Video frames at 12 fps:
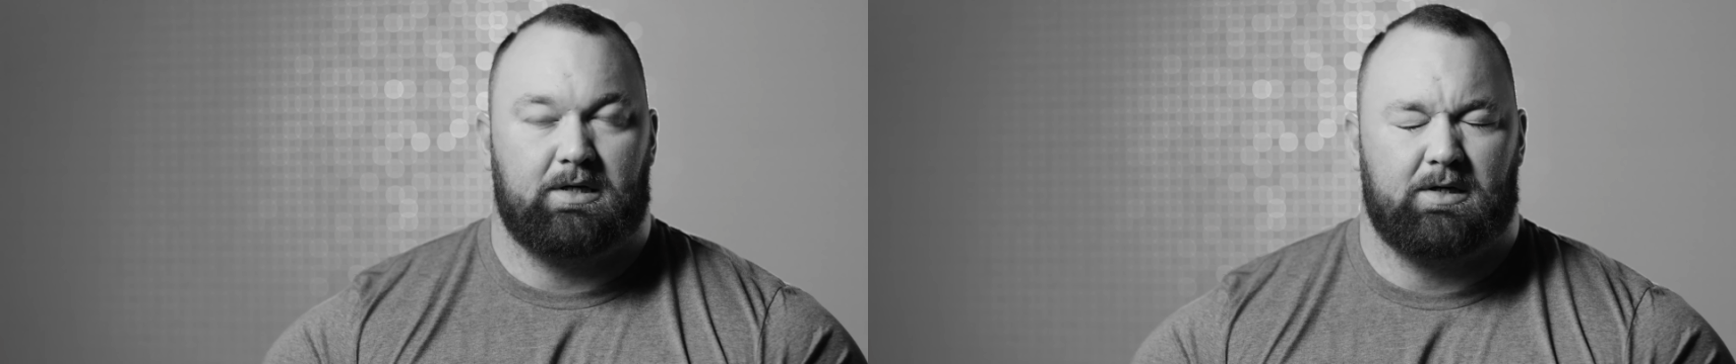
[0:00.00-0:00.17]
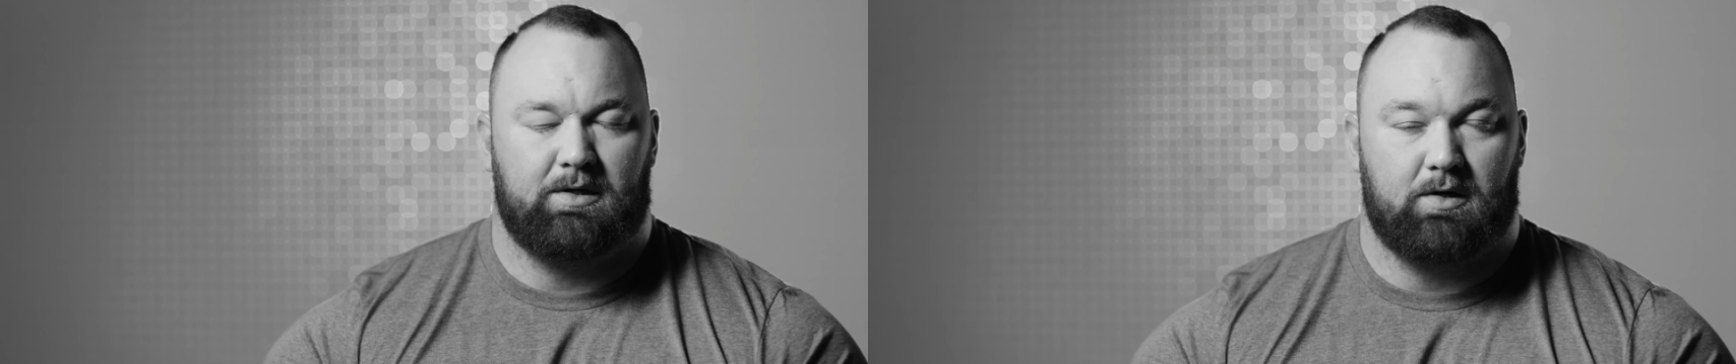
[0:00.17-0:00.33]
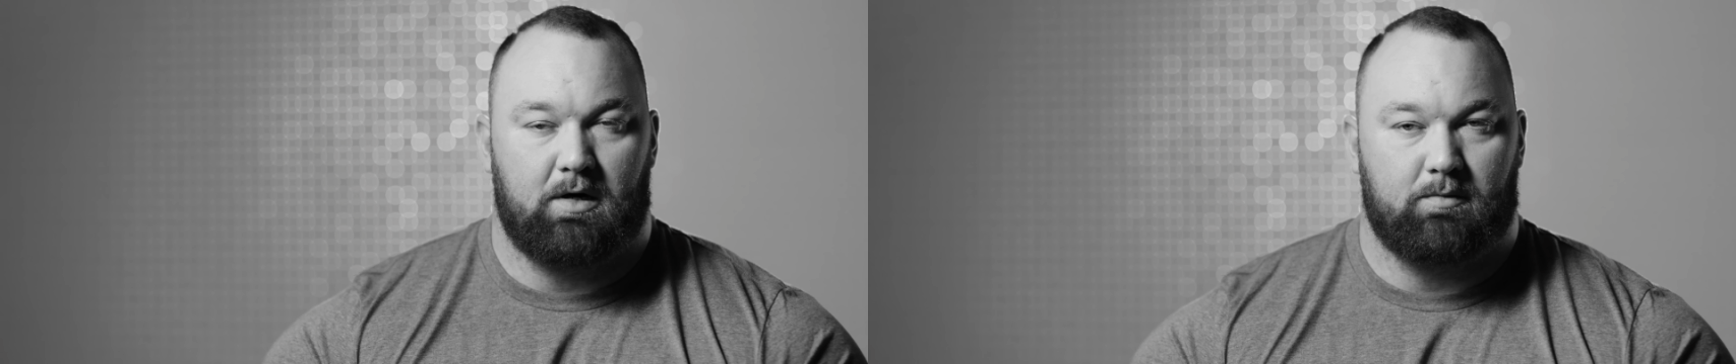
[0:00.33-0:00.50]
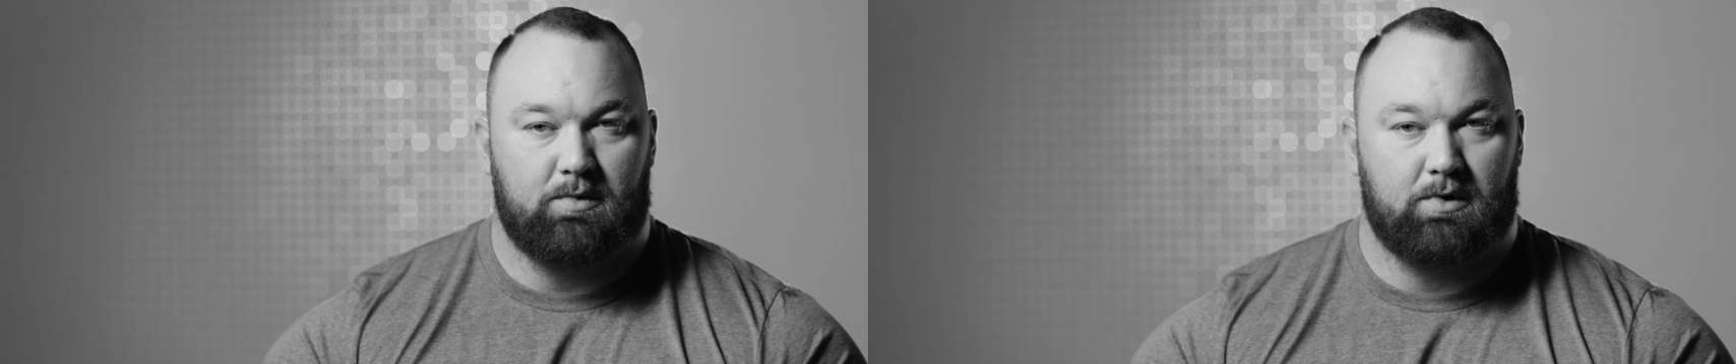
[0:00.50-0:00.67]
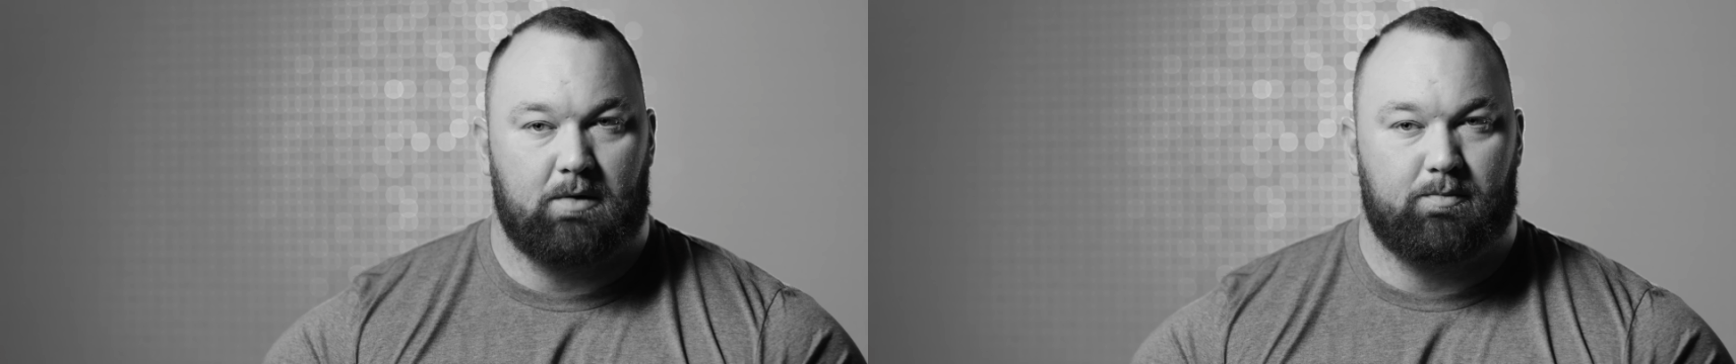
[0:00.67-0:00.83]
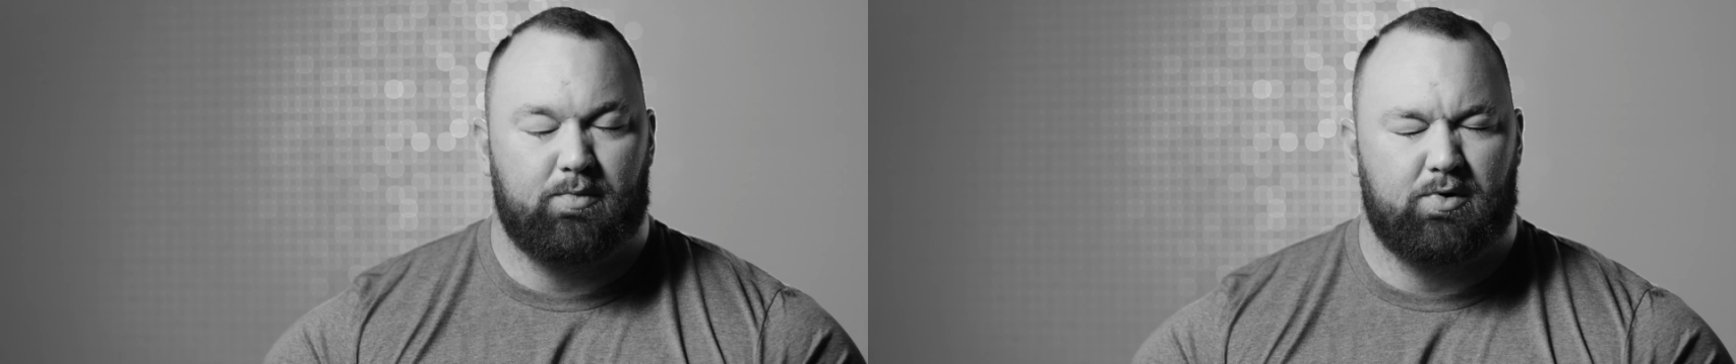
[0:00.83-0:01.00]
you know, I'm
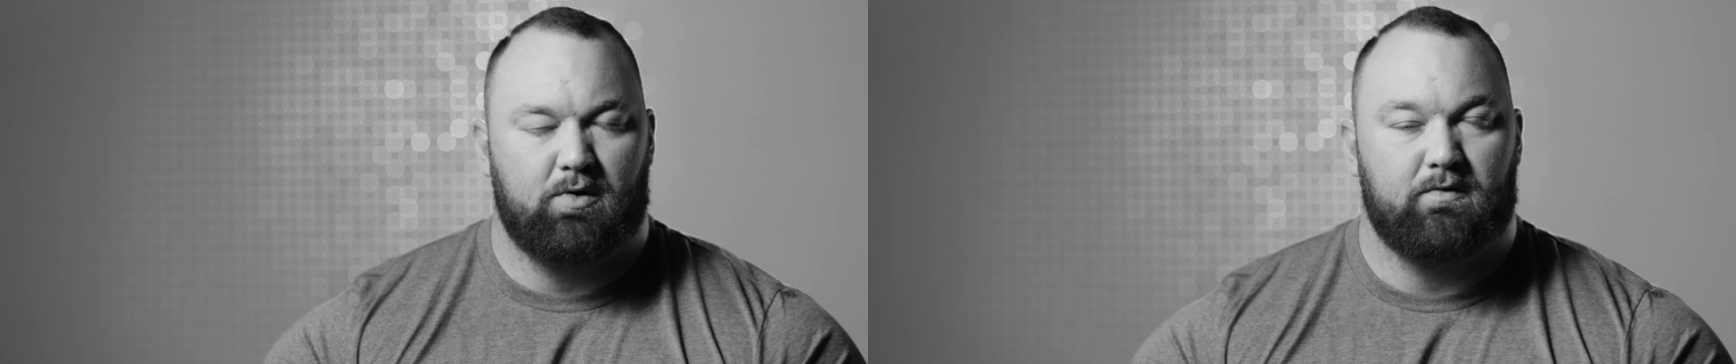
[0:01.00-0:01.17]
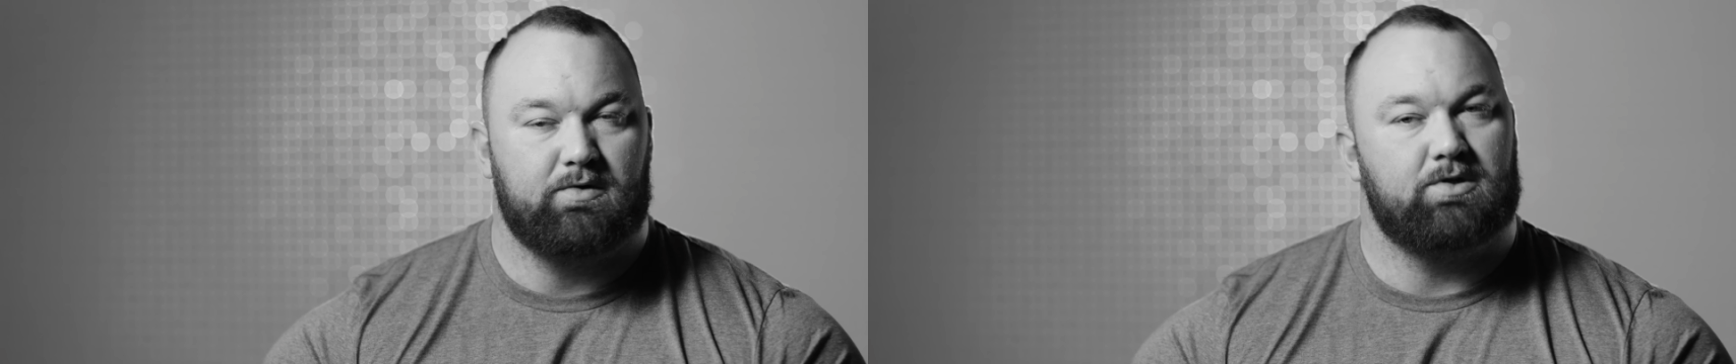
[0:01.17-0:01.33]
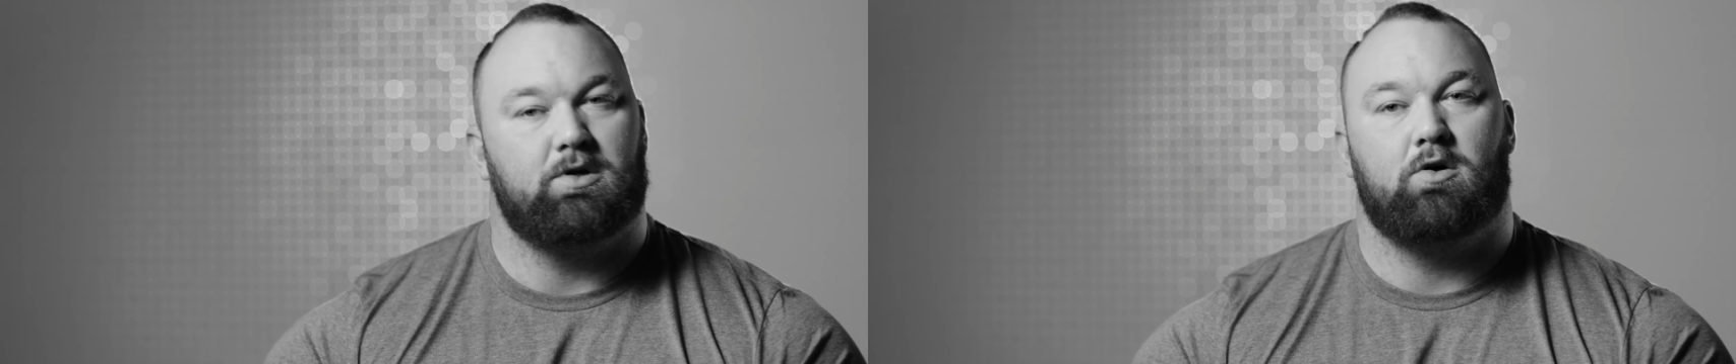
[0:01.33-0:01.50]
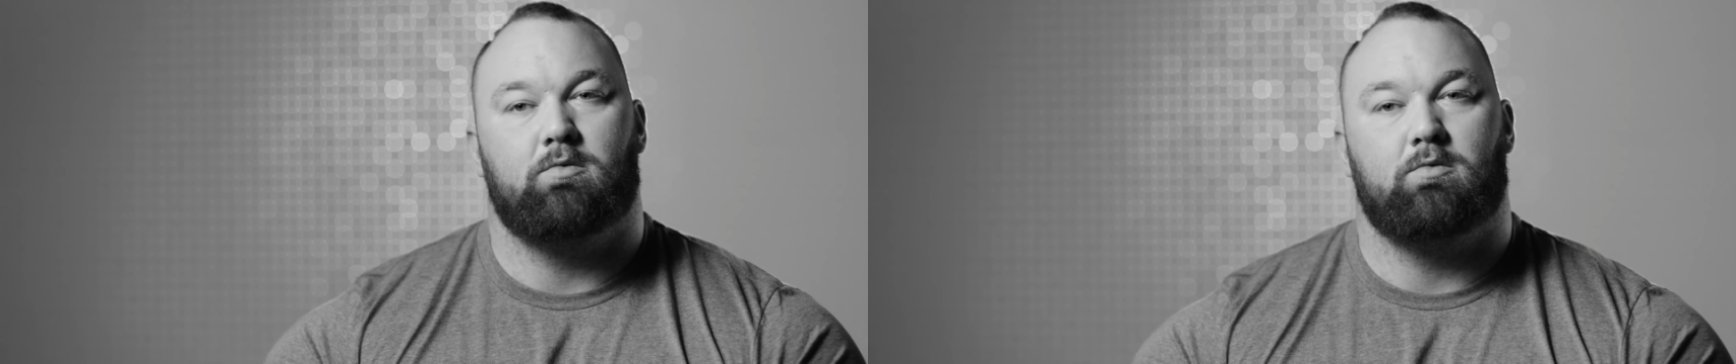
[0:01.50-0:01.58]
gonna prove so